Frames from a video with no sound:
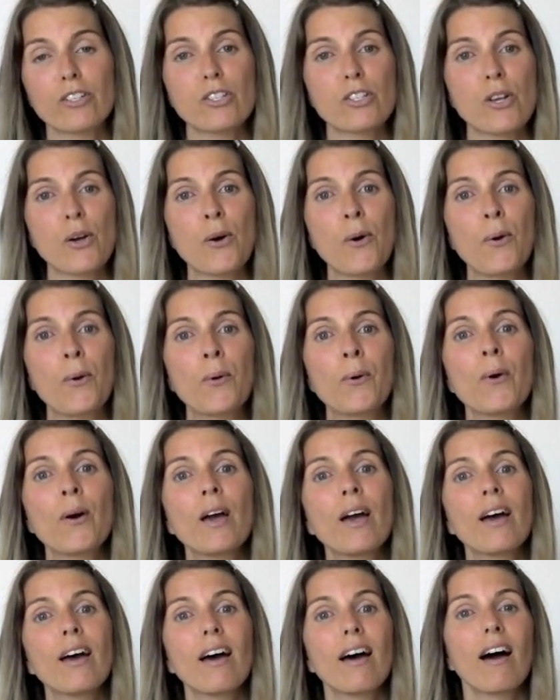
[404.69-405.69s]
So
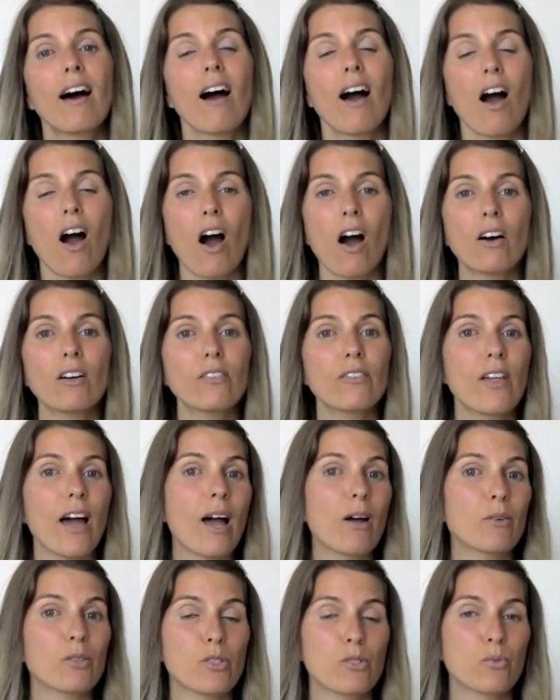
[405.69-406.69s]
all of
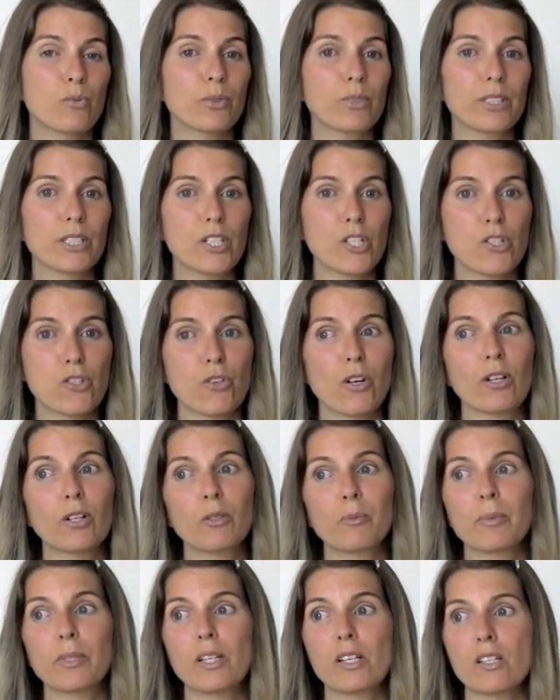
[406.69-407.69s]
that was really a
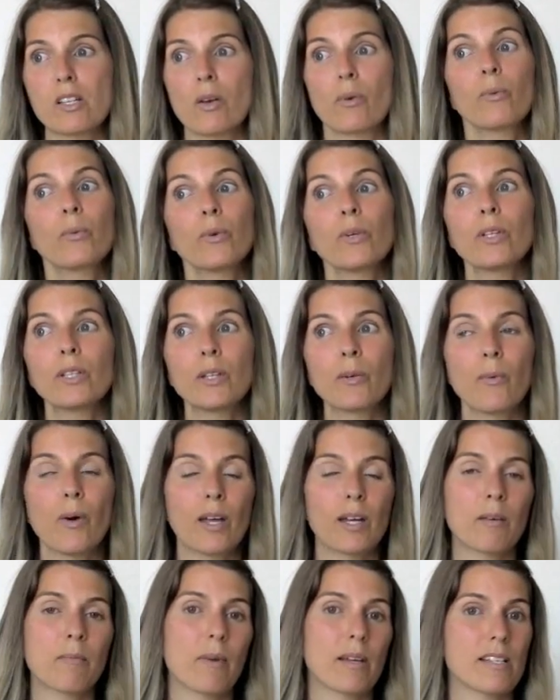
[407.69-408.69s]
struggle because I really
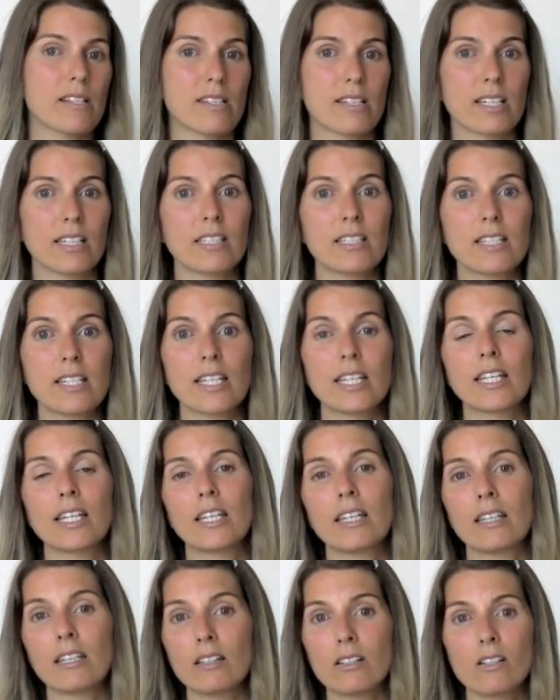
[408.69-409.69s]
wanted my skin to
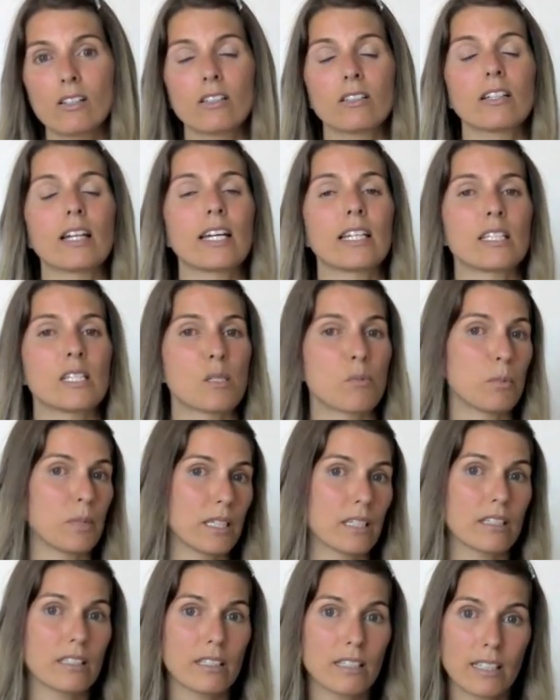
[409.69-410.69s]
heal and to
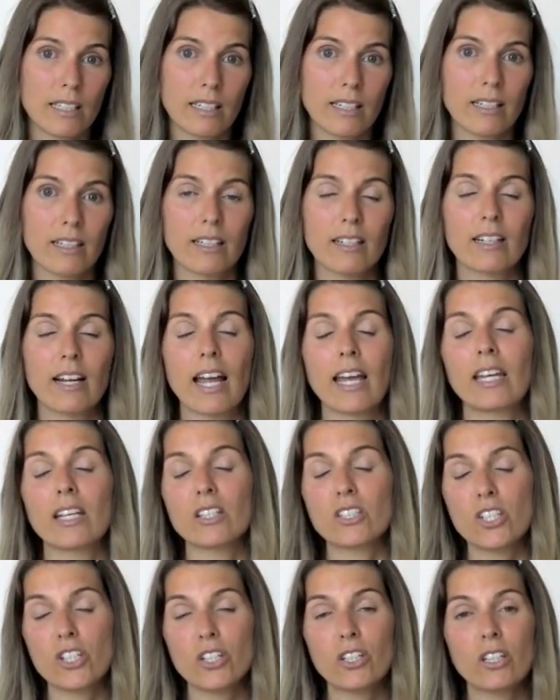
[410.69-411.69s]
be clear, and
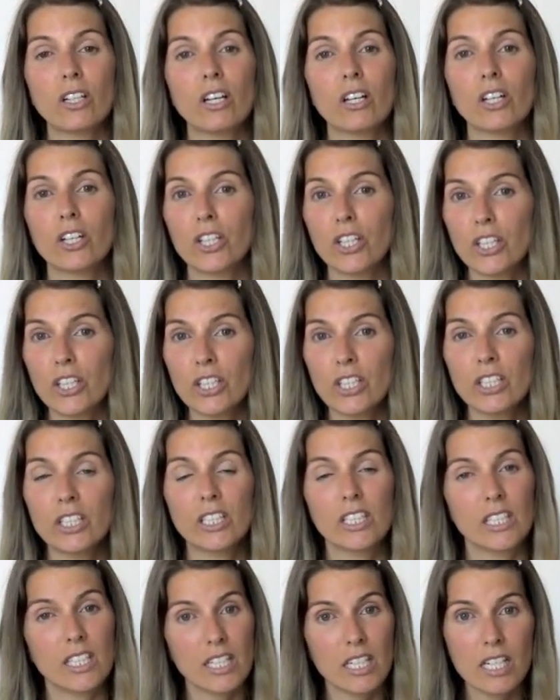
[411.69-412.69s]
it took a good
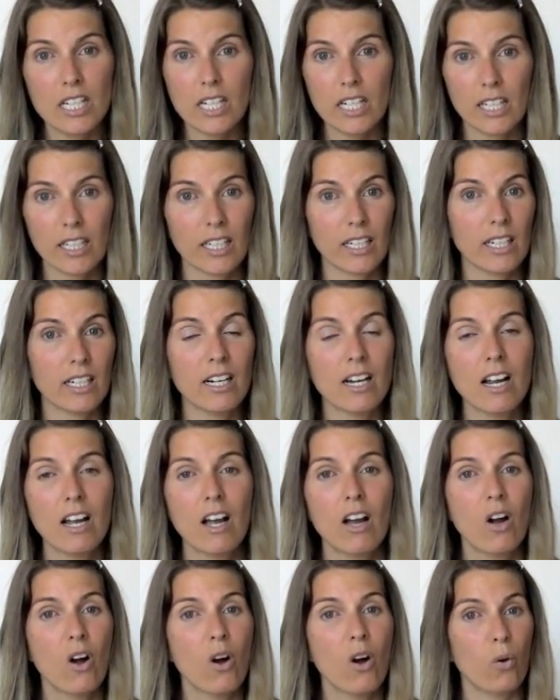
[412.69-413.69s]
year
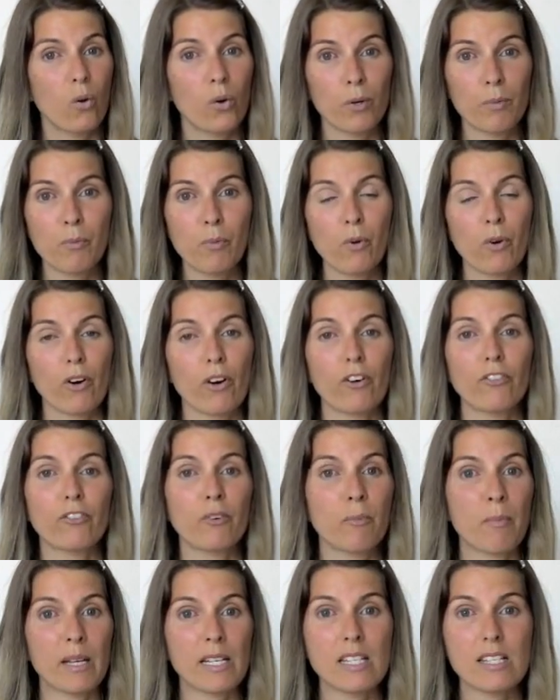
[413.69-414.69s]
or more
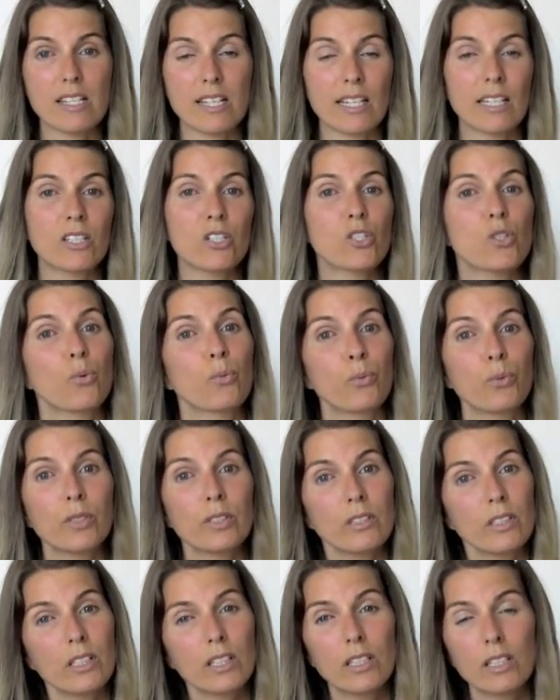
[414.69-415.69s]
for my skin to
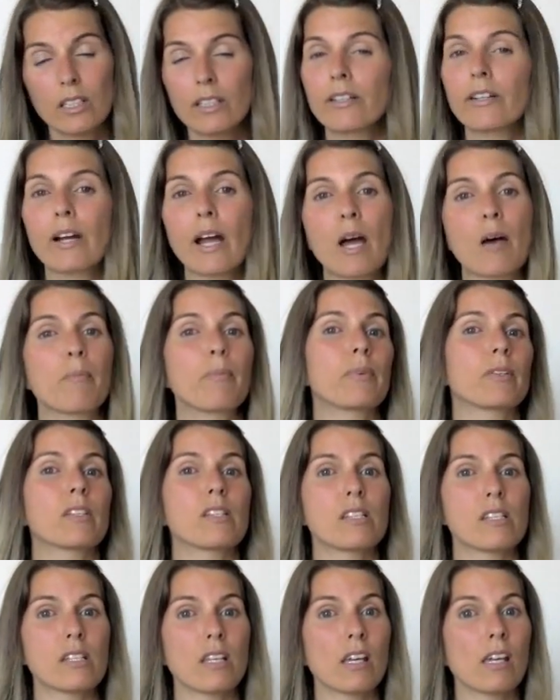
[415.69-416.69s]
really clear up
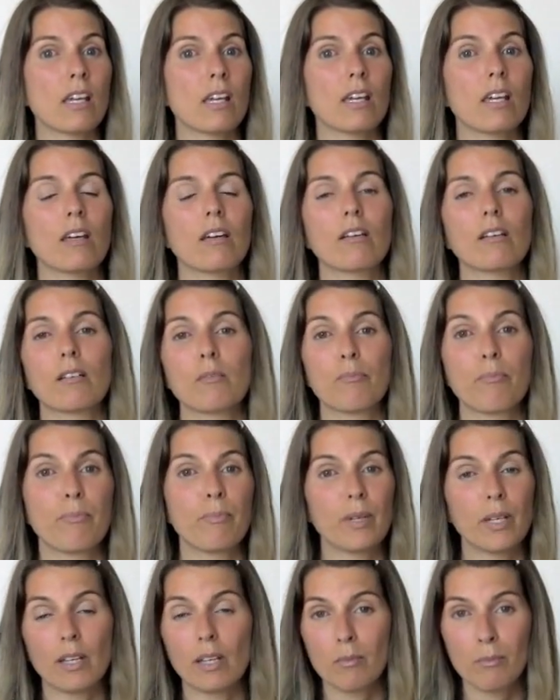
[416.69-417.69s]
and see
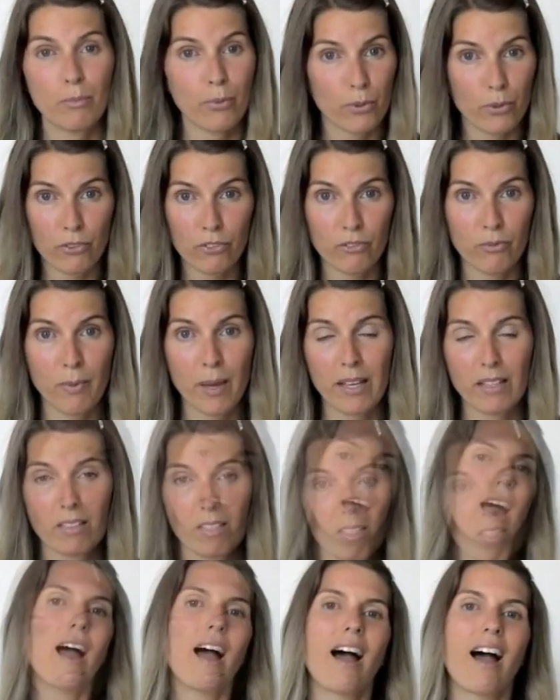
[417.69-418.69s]
big
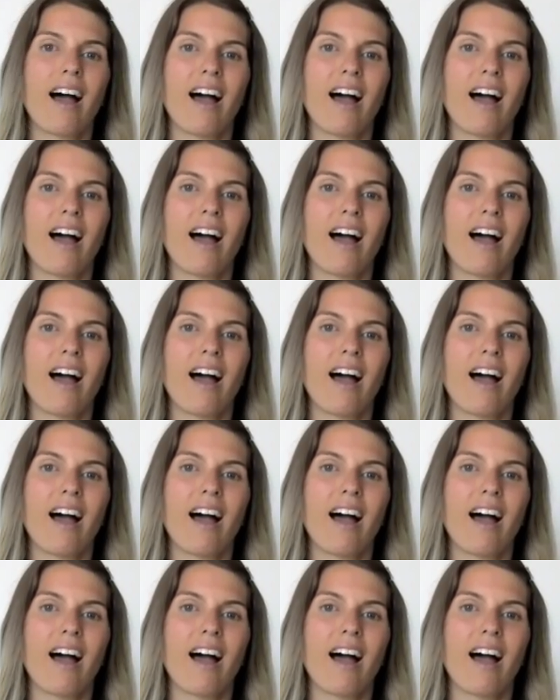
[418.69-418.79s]
improvements.